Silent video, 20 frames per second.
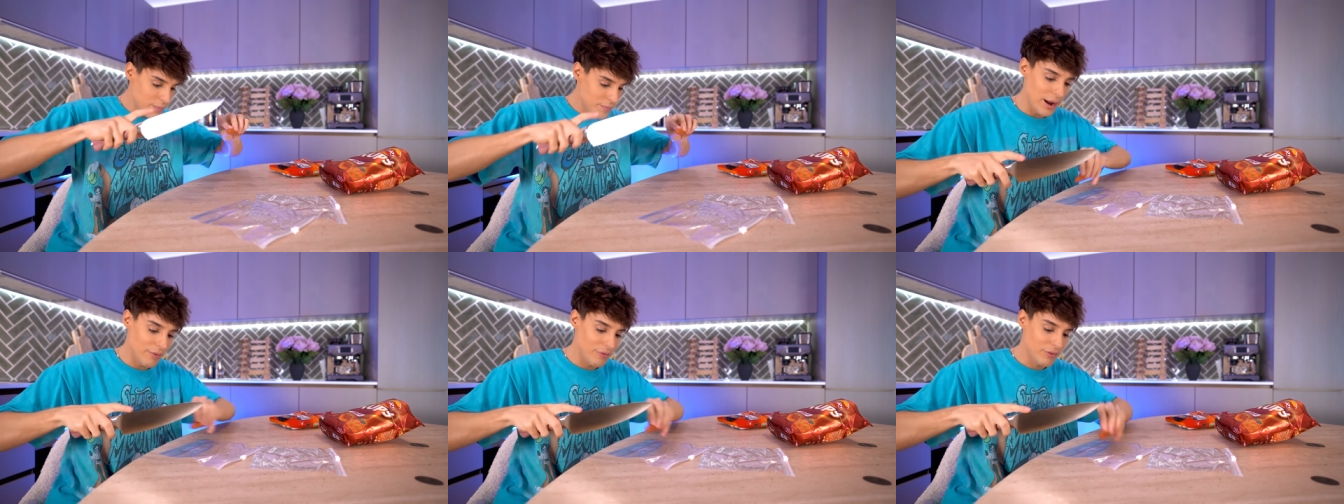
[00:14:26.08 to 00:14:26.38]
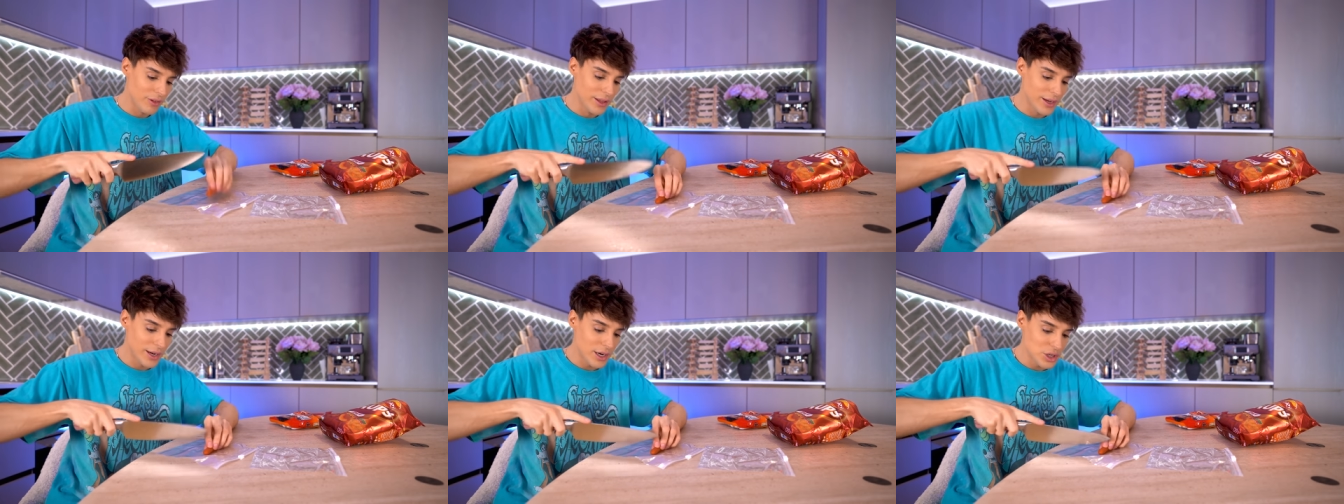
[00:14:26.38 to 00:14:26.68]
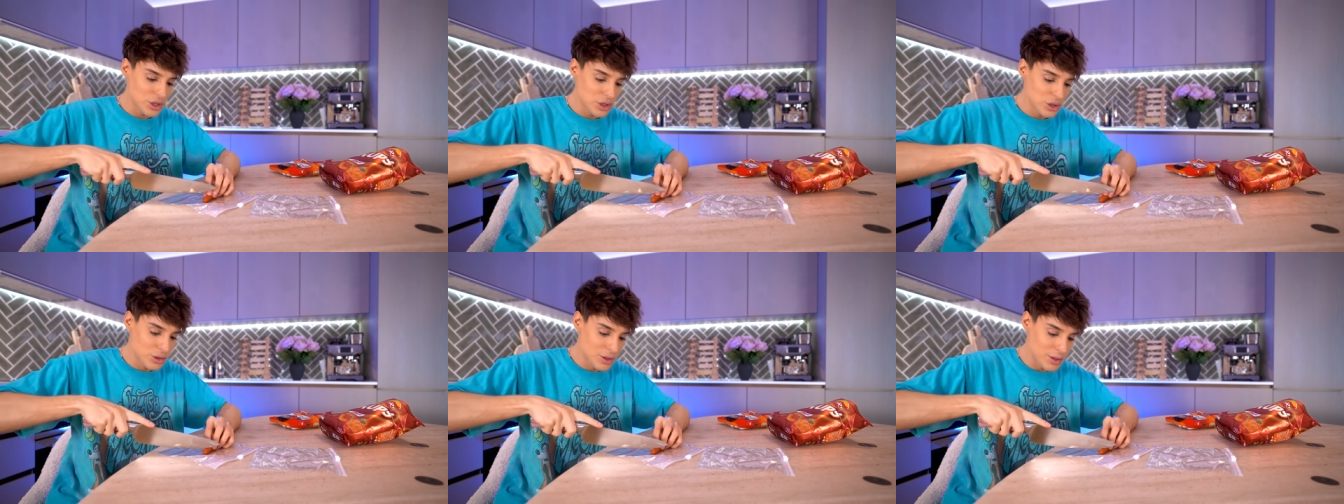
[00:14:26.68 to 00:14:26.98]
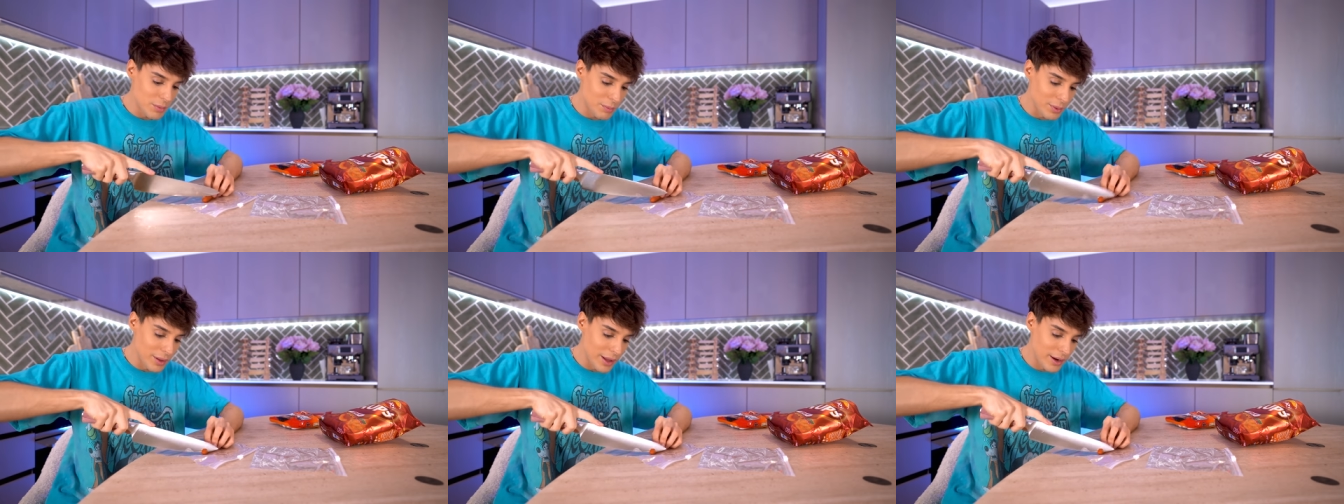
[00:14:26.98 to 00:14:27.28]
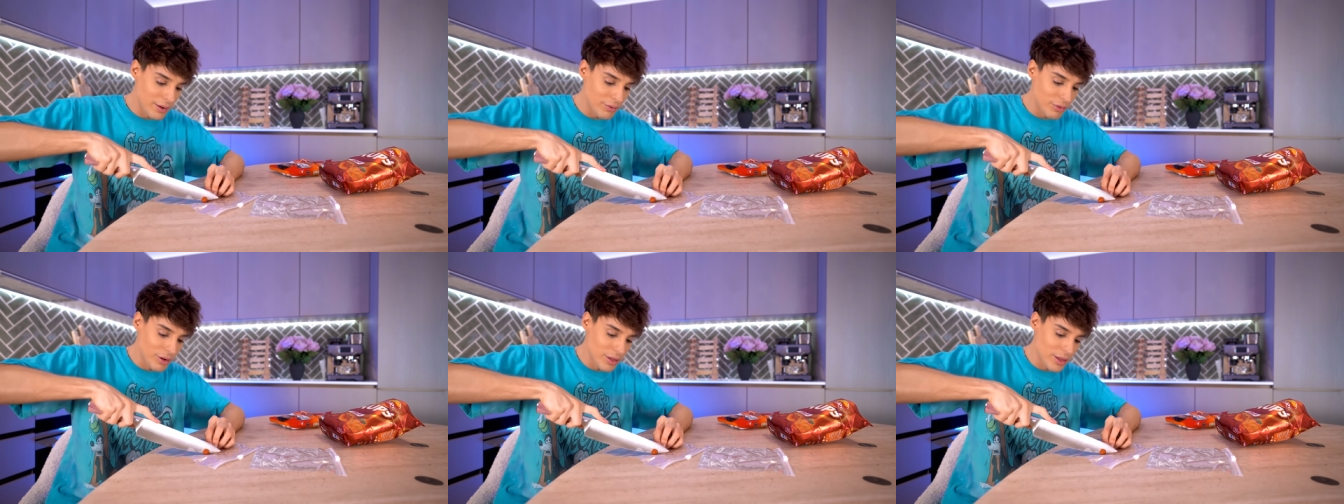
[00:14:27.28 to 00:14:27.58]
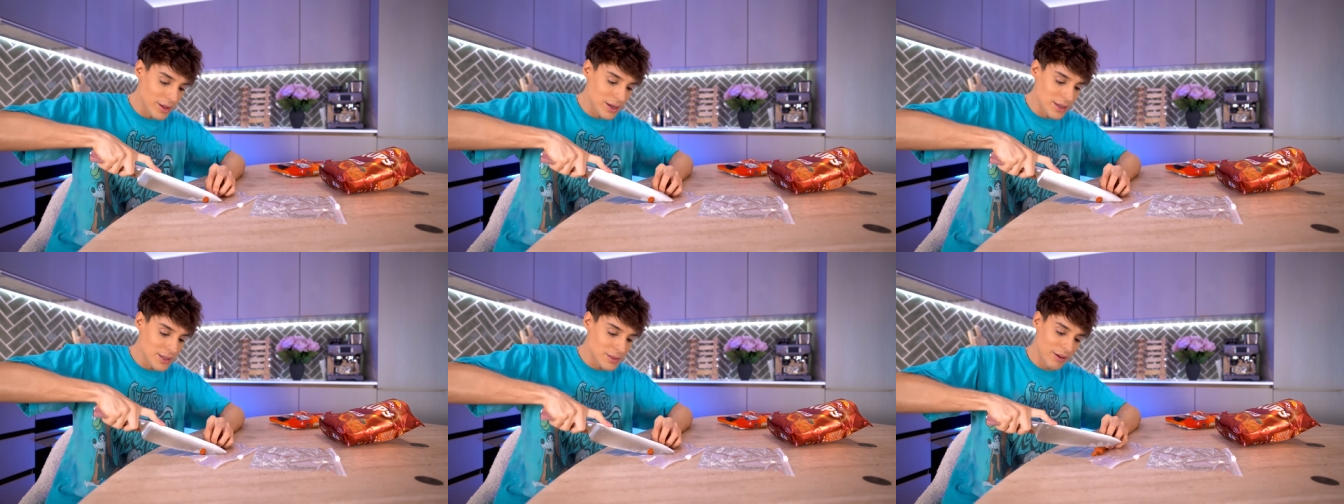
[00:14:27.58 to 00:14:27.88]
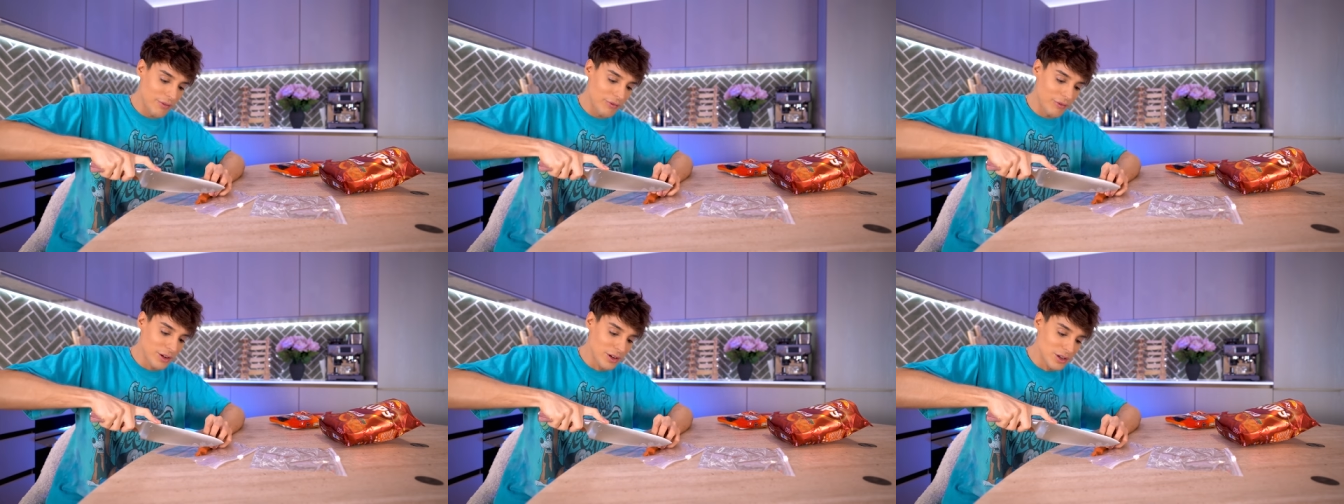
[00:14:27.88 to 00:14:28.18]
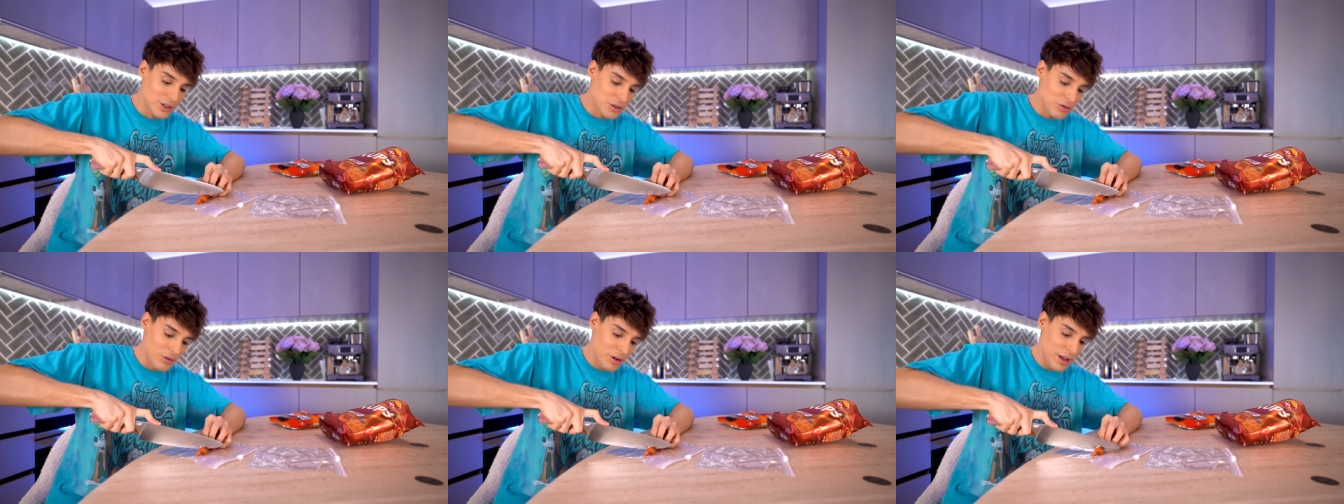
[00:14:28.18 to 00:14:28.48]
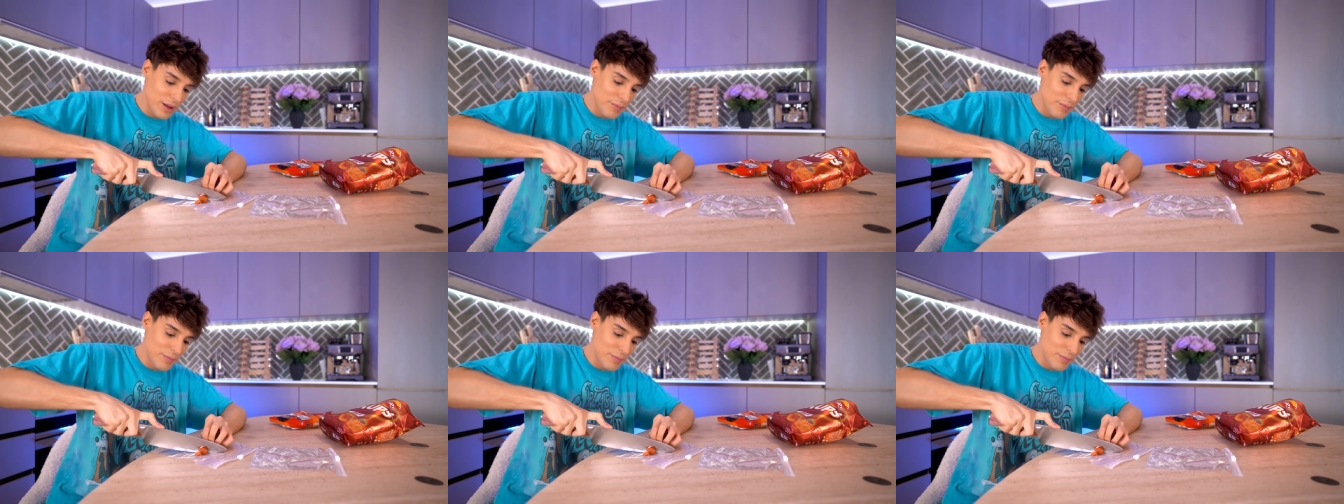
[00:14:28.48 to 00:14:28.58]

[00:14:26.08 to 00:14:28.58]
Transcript: I feel like I should use a plate for this. It feels